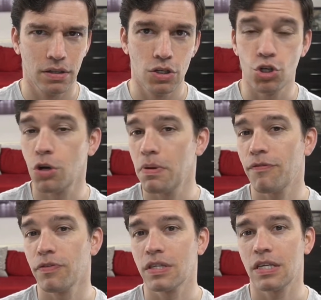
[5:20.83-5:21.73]
You could be
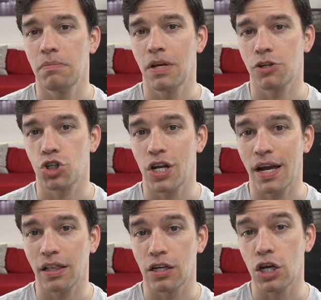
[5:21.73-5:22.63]
from the same
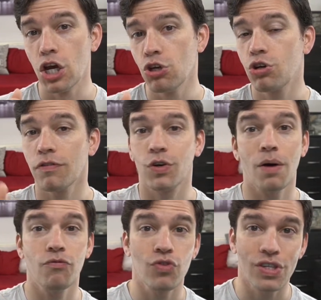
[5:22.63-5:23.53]
nationality. You could have
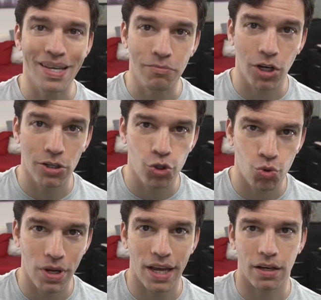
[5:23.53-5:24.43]
come from the same
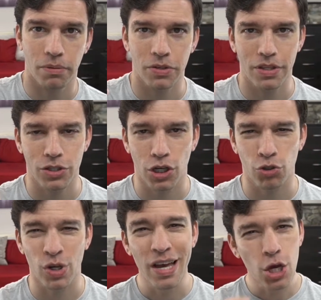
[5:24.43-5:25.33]
country and come to this country.